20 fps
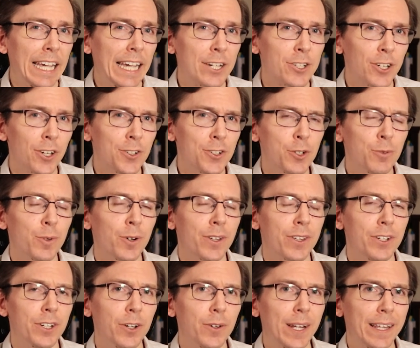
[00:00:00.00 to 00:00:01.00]
It's also
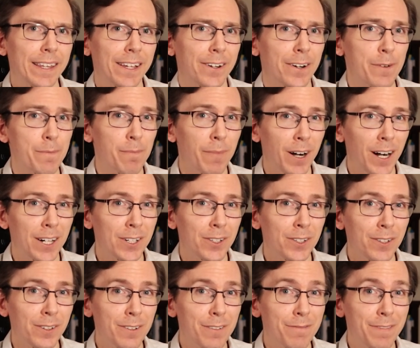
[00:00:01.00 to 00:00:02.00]
worth noting that our
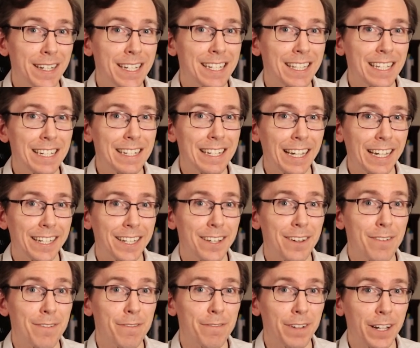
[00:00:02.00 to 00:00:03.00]
model fits the
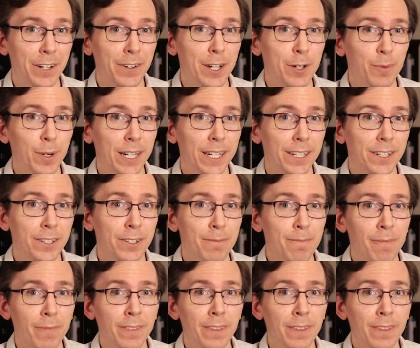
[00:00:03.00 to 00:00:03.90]
data very well.